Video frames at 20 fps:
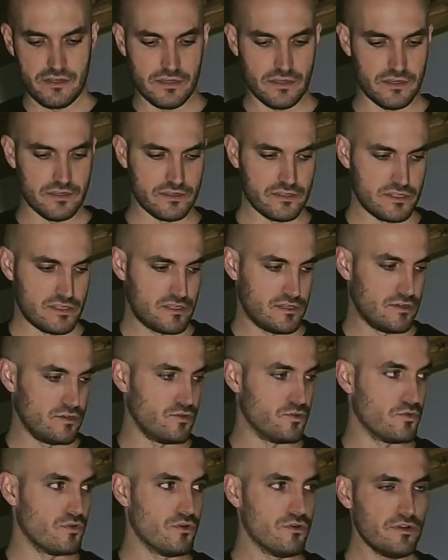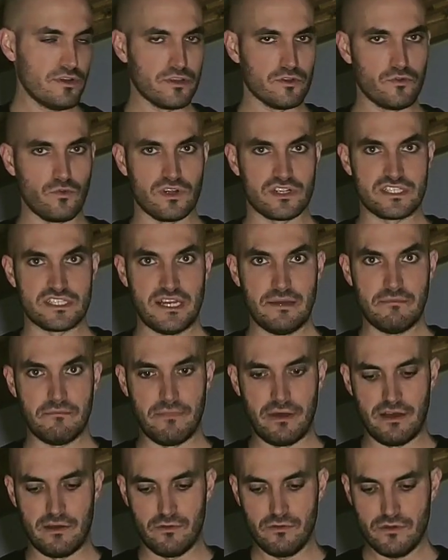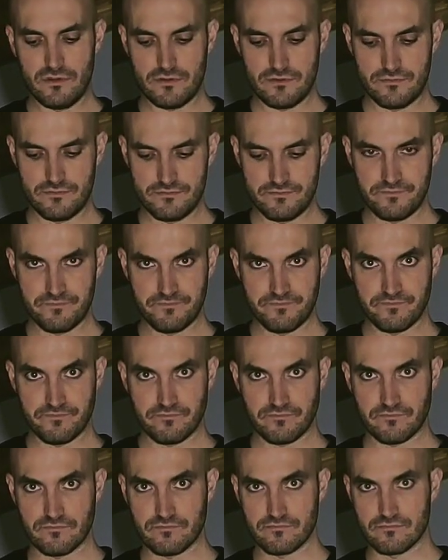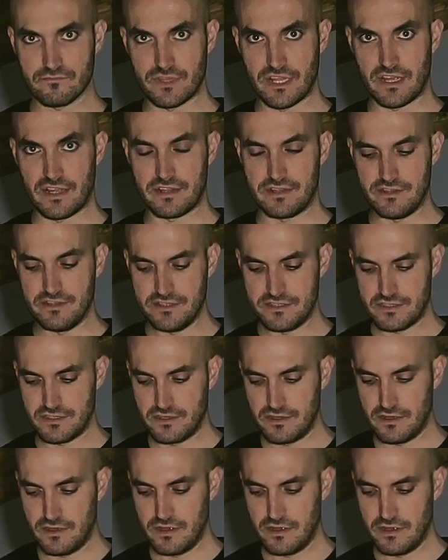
is you go into a sub mount like this.